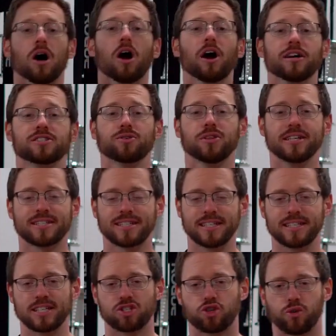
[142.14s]
All right, so this
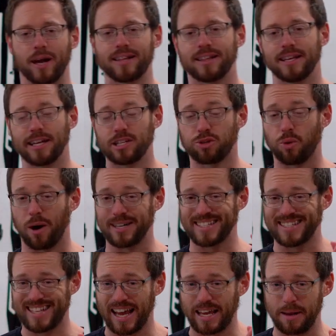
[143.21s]
leads us directly into our
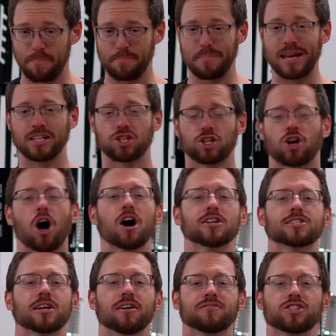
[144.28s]
second major
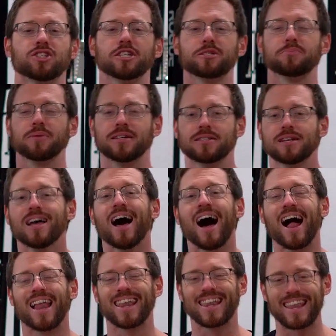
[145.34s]
cause of shin splints
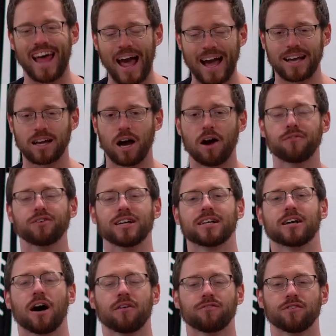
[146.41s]
a lack of
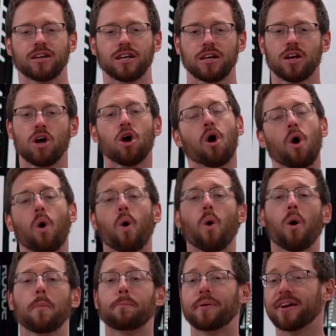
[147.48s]
recovery
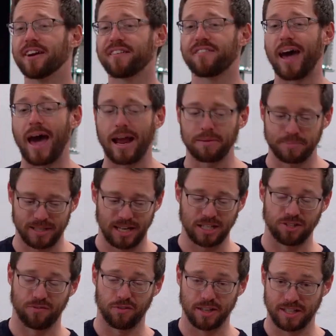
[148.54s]
or period of
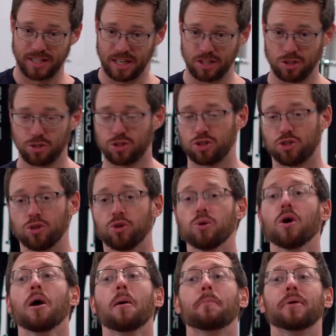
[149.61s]
adaptation for the tissues to
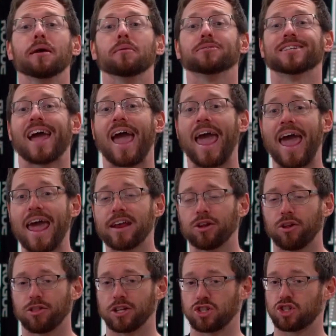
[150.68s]
be able to
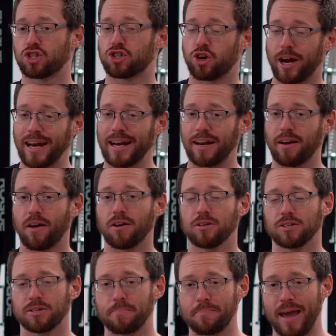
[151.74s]
handle the training
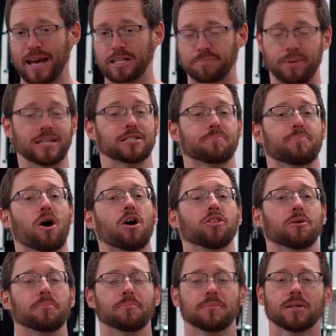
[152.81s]
demands placed upon them.